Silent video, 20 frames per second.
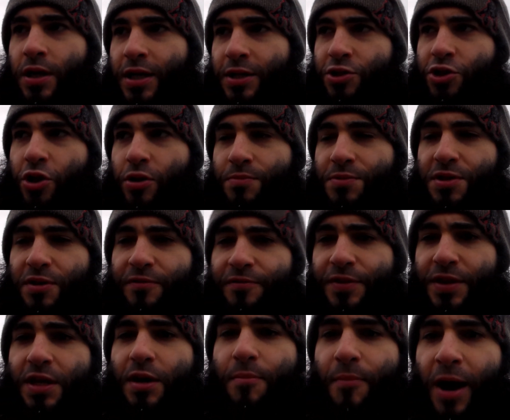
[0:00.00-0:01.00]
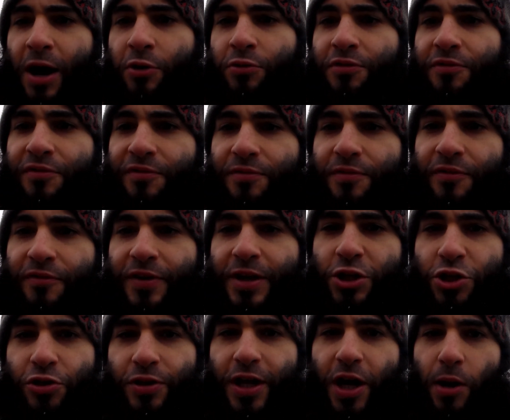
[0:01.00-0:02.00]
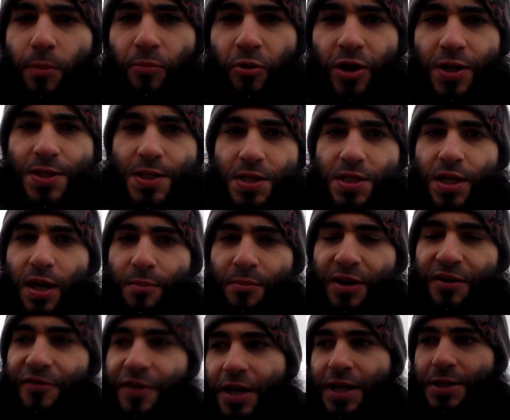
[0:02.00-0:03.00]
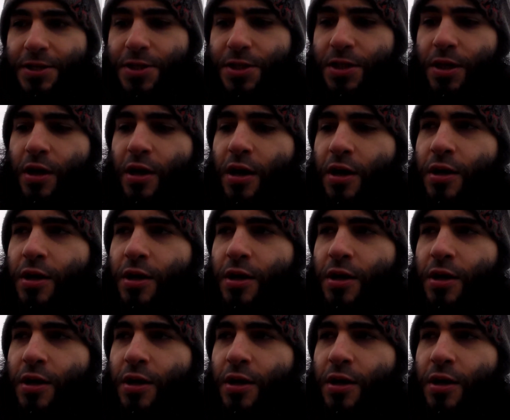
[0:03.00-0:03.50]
in terms of the amount of facial hair presence on my face.